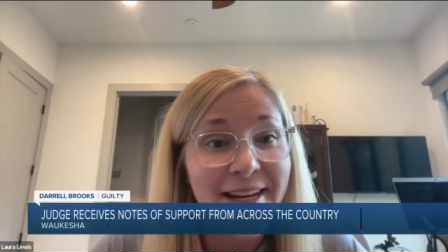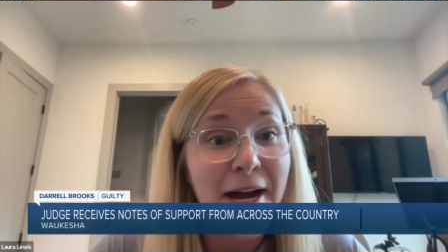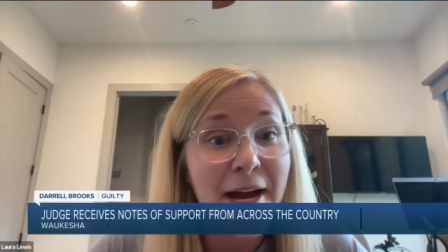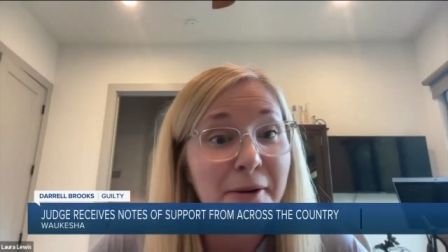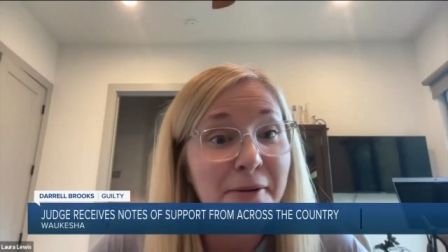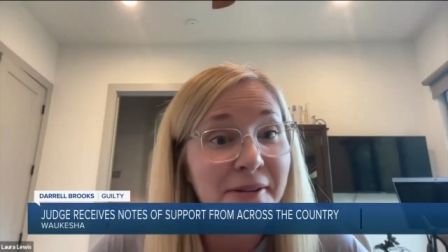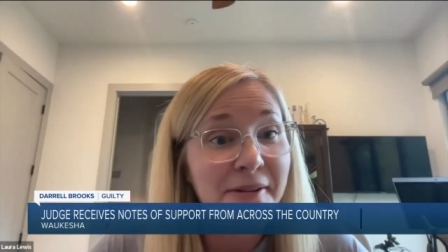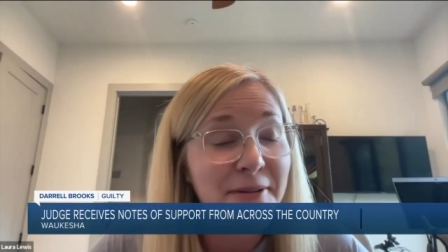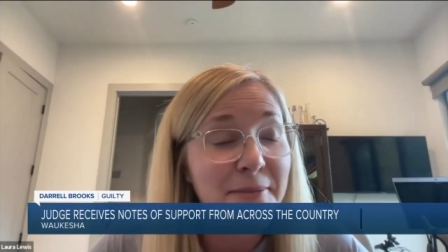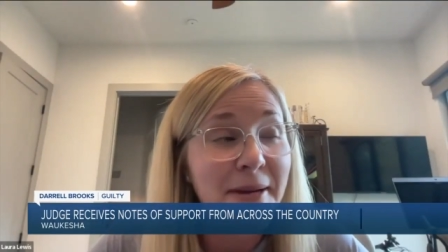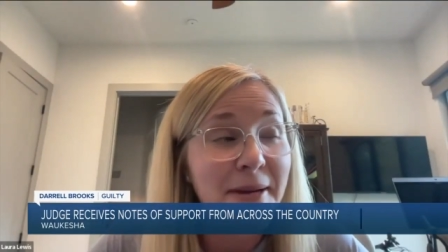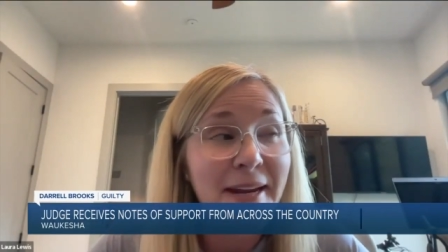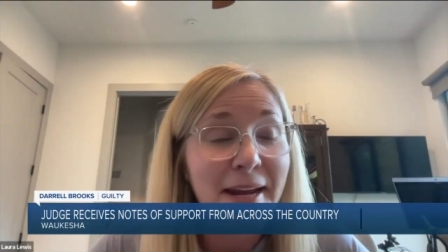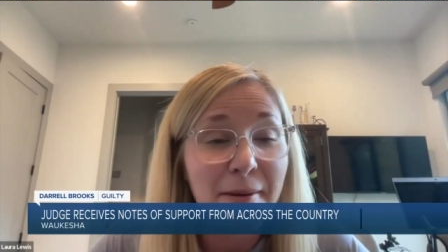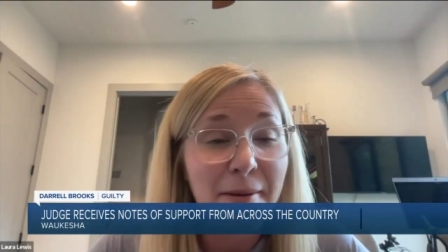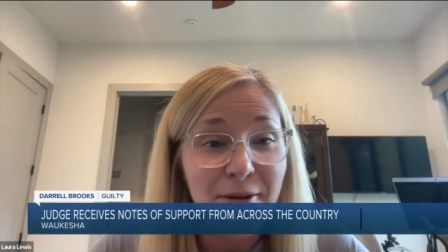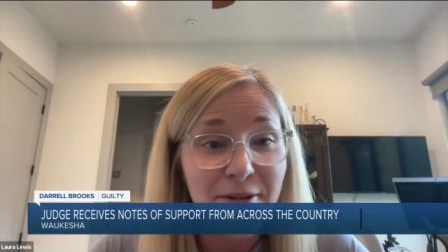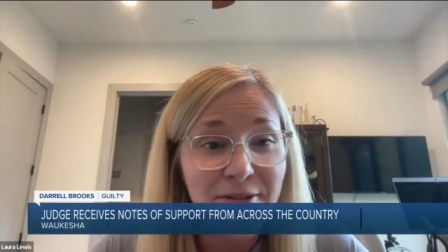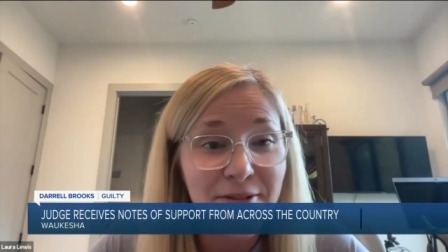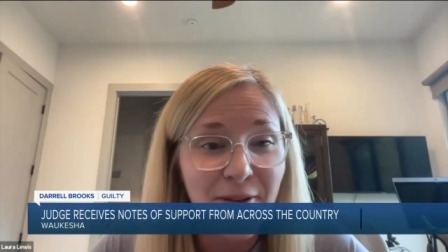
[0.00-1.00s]
However, Laura
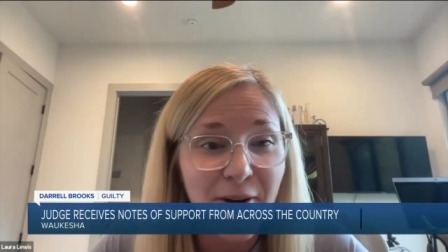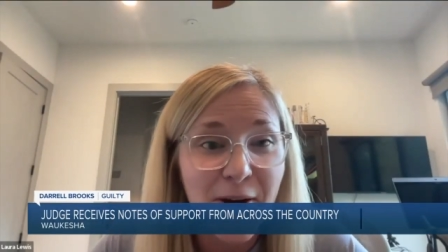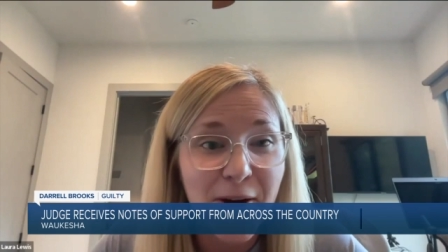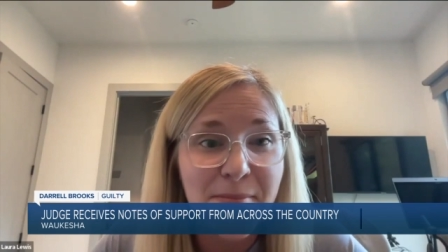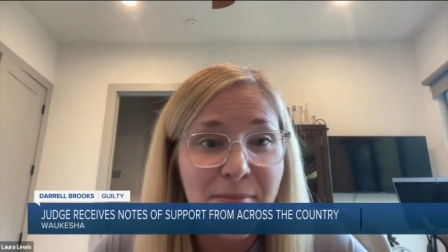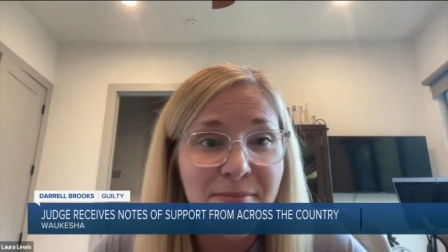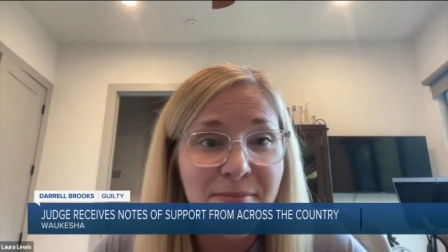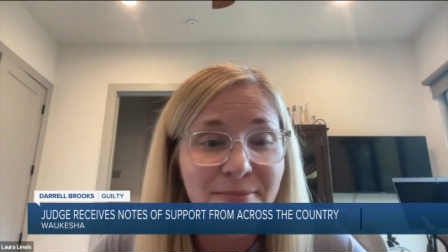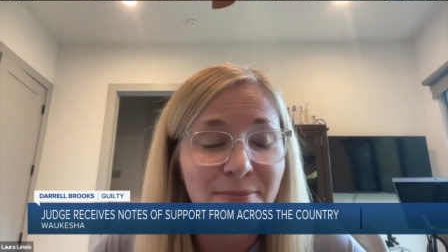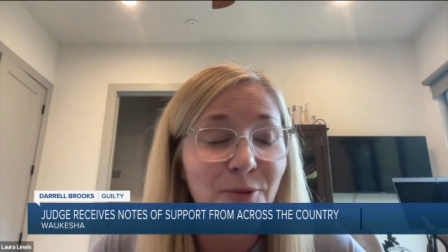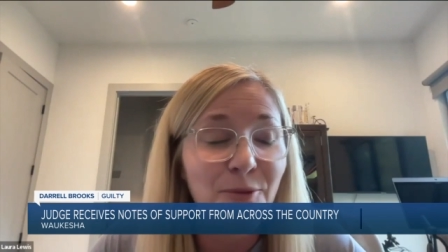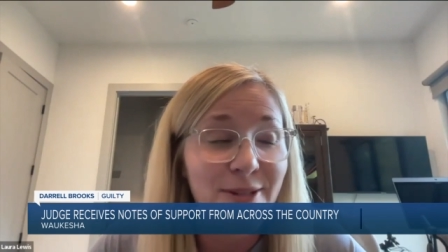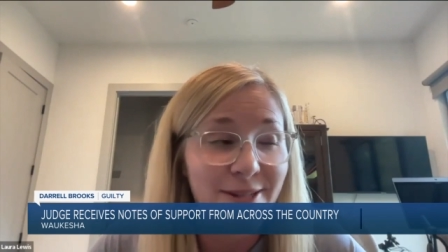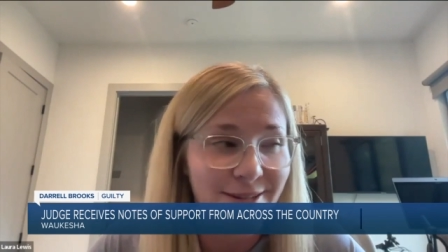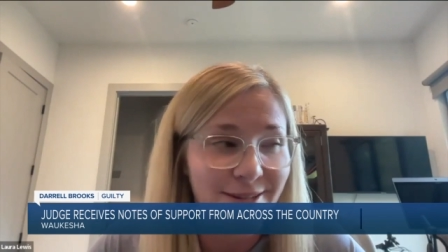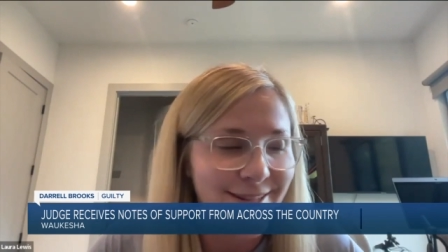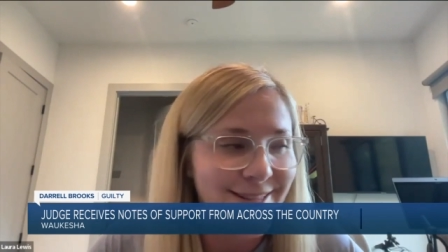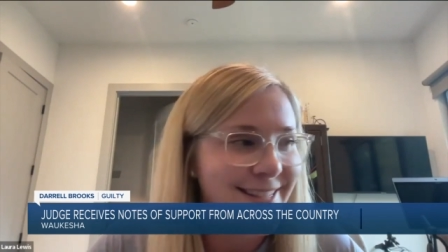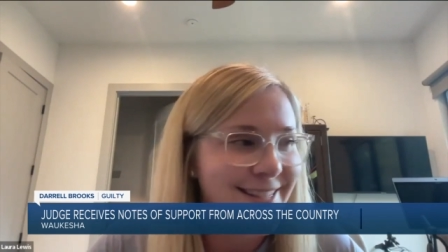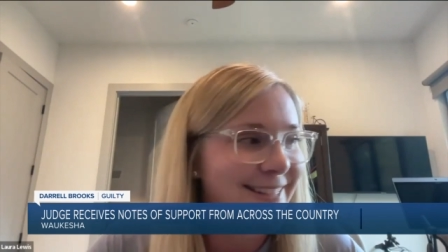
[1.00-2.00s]
Lewis lives in
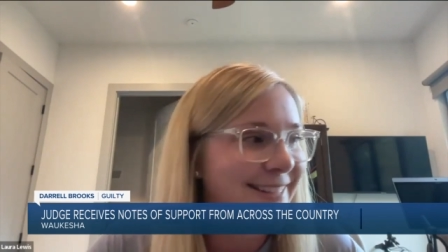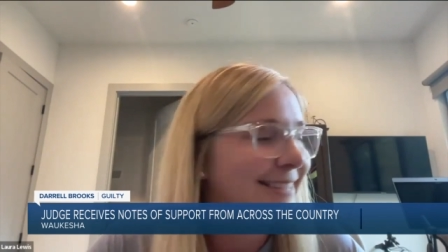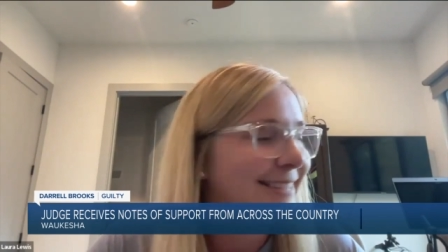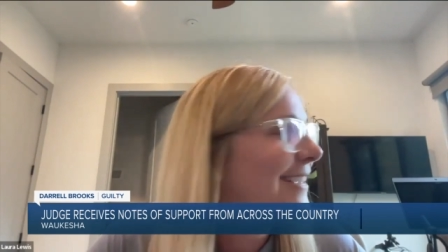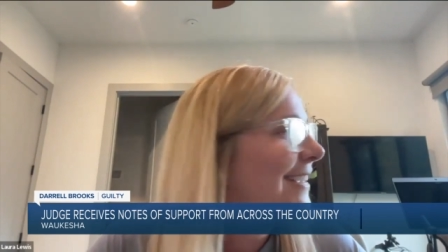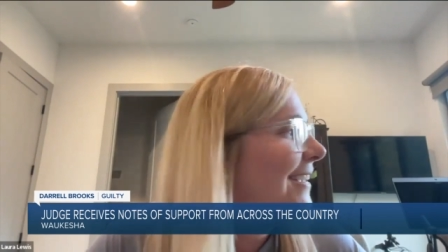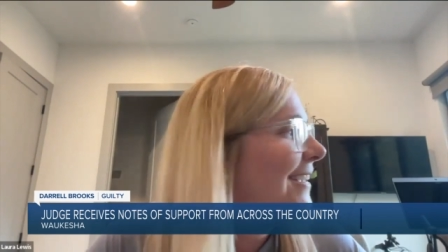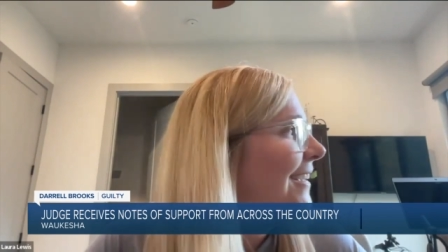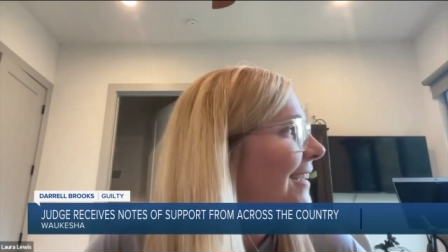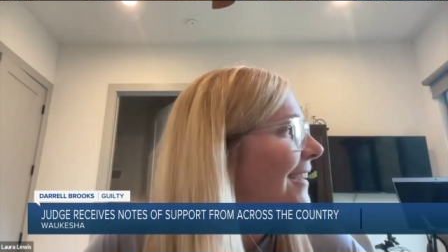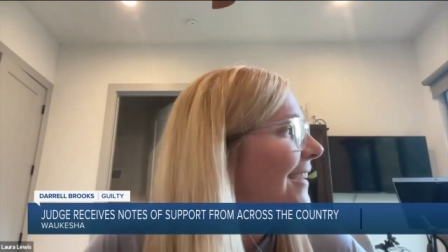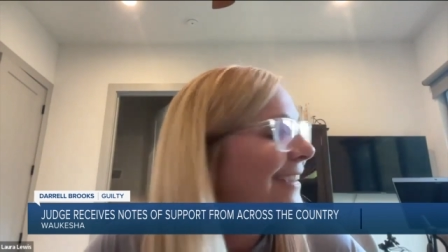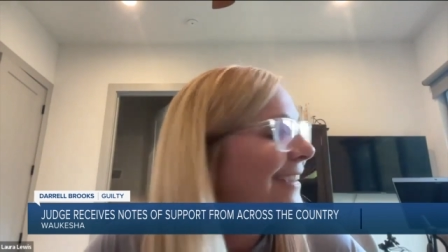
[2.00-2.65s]
Austin, Texas.